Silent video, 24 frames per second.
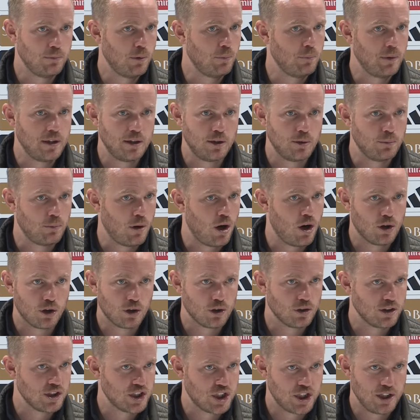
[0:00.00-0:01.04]
momentum are
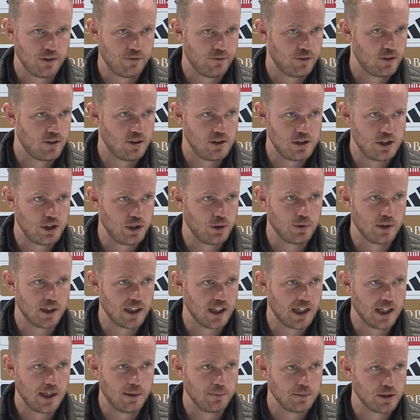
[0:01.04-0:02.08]
going to shift during
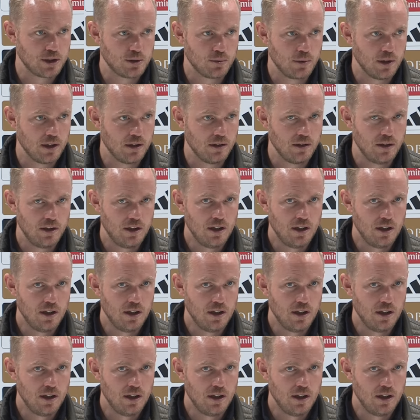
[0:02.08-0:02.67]
the game as well.